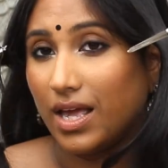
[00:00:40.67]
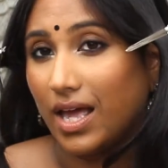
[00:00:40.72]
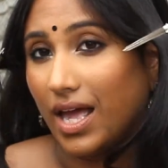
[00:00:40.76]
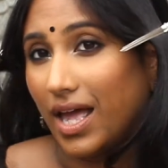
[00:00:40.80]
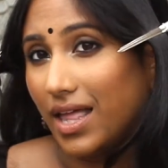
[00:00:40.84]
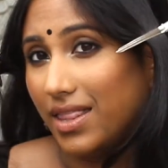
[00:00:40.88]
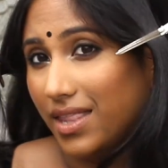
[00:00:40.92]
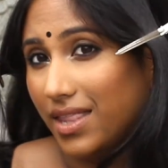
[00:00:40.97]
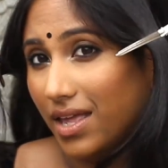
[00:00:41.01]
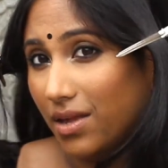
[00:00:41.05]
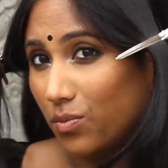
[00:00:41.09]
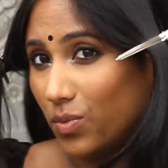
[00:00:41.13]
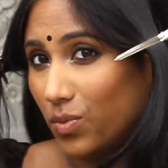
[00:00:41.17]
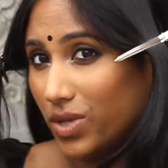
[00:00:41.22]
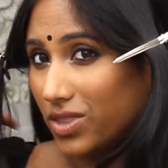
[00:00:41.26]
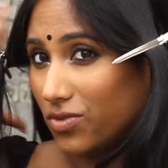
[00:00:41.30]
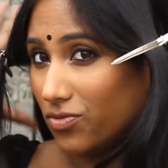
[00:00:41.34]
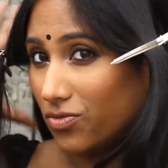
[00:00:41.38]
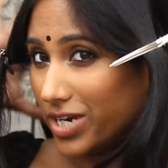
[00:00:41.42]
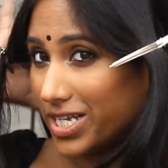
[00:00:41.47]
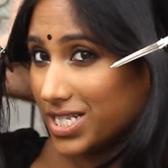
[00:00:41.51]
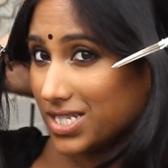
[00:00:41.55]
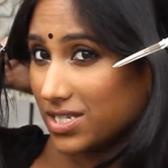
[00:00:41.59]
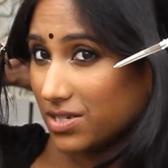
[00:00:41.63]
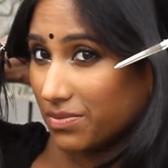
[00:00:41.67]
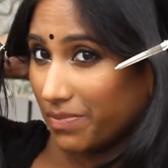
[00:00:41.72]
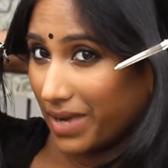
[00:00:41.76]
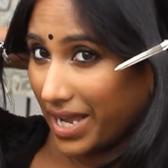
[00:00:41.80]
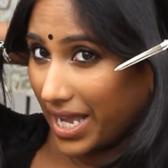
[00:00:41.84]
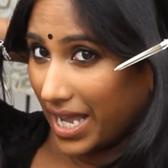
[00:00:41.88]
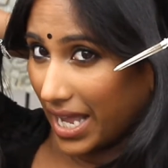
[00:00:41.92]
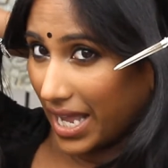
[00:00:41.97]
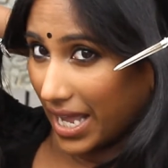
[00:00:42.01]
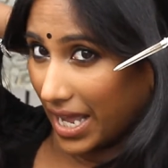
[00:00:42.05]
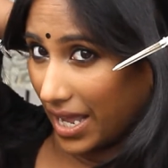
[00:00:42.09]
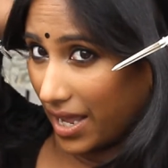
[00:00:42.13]
And then with the rest of my
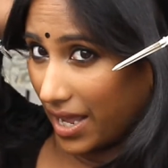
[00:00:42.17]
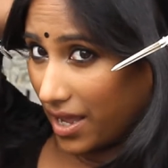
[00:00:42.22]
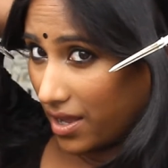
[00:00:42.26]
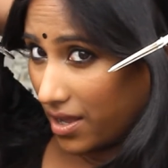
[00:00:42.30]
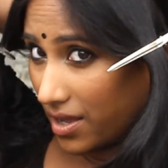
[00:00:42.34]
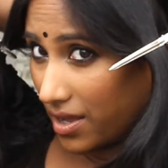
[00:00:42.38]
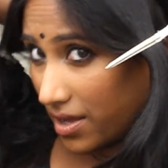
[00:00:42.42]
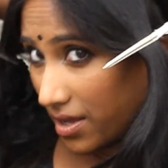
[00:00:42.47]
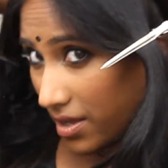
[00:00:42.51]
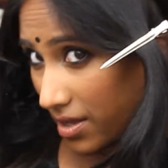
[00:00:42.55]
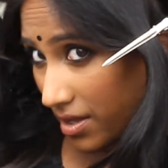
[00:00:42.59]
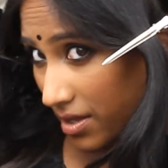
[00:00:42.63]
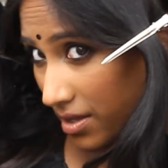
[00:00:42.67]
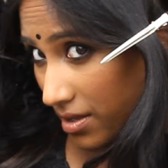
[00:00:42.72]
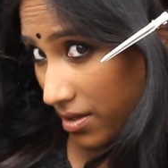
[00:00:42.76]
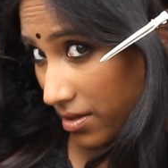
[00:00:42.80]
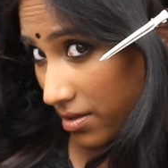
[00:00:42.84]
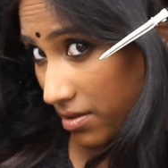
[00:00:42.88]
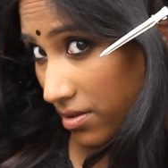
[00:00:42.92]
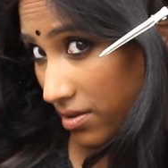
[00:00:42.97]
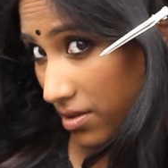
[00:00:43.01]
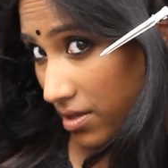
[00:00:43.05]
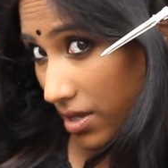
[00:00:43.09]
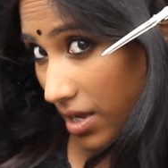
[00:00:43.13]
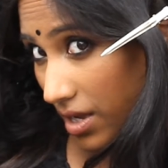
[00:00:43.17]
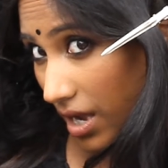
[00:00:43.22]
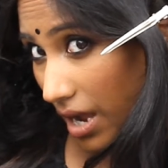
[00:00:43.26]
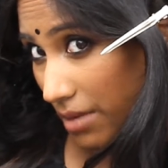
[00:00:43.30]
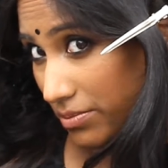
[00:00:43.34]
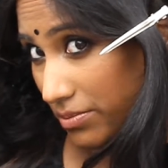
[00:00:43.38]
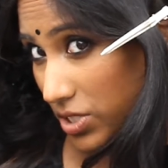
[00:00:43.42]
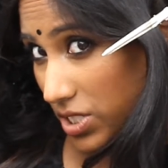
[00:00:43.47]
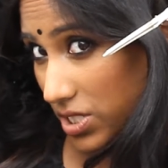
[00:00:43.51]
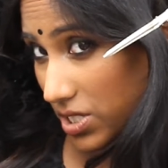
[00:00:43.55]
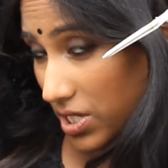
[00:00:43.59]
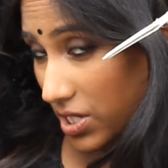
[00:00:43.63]
hair,
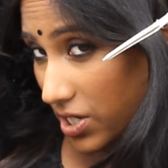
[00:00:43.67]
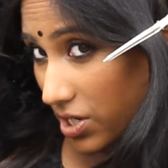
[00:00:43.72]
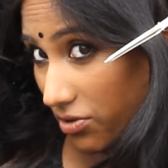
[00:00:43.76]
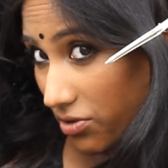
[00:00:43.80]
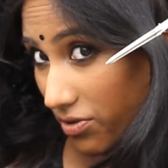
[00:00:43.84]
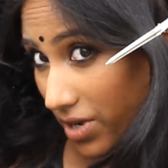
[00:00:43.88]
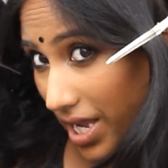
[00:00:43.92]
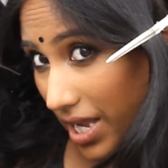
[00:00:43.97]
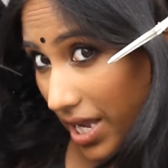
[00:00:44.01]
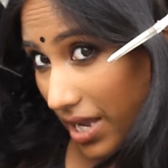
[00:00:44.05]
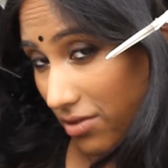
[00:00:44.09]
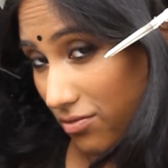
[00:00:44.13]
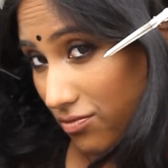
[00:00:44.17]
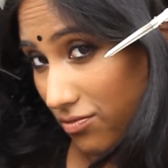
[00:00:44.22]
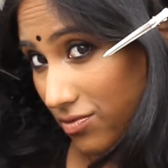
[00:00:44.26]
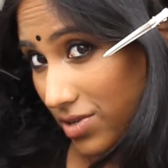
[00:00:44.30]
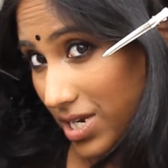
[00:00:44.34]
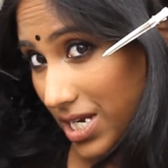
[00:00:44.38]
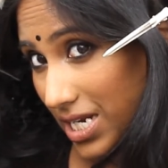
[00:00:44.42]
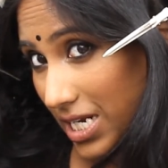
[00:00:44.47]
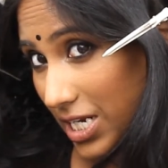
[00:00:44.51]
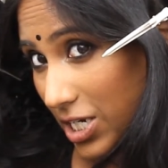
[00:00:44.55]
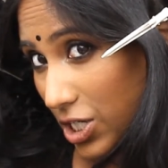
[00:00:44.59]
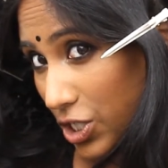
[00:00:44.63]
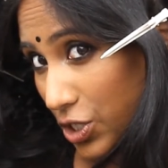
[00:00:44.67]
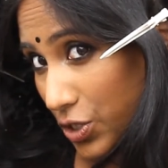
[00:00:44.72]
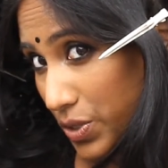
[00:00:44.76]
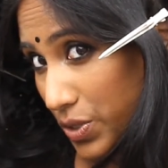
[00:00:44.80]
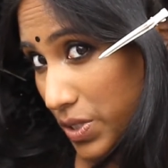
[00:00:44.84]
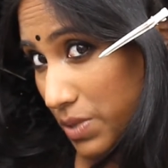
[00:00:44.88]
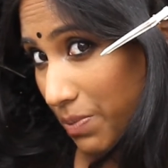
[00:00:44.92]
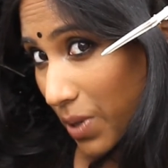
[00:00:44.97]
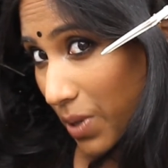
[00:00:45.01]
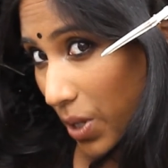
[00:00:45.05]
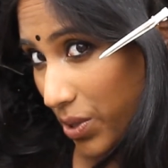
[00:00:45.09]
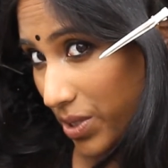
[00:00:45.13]
I'm just going to create a really
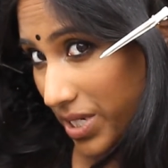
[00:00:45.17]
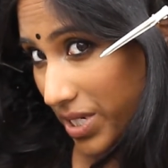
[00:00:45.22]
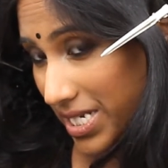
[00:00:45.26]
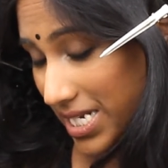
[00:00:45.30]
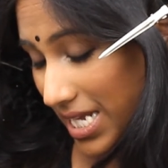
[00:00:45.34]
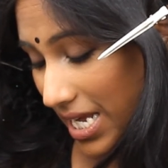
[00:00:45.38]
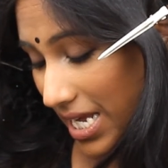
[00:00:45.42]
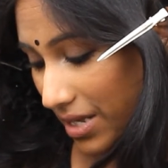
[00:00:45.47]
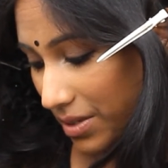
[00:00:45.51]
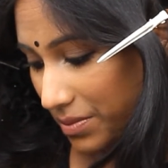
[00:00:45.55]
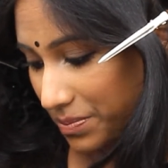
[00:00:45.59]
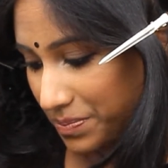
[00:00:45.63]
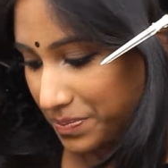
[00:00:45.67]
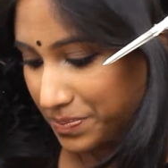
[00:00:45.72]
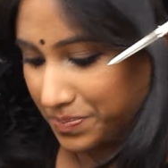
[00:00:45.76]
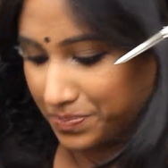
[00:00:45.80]
loose ponytail.